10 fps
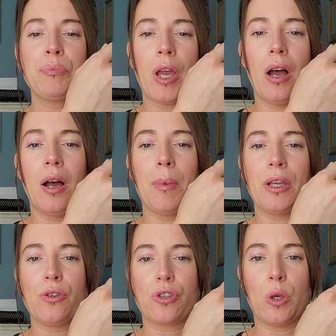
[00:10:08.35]
I
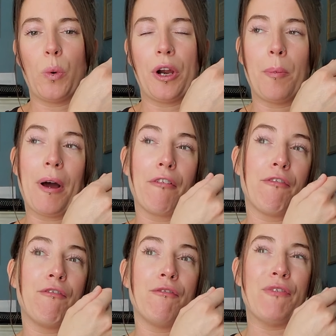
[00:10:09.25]
usually wear about a
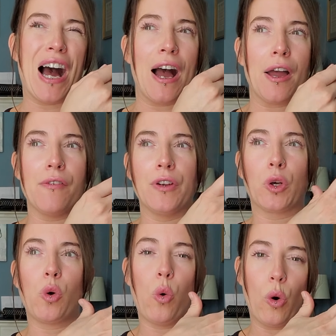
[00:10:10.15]

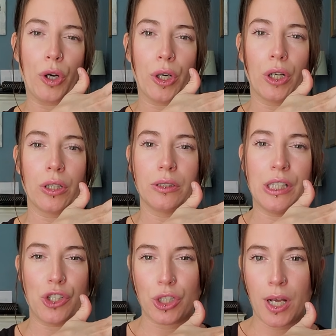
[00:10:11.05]
5.25-inch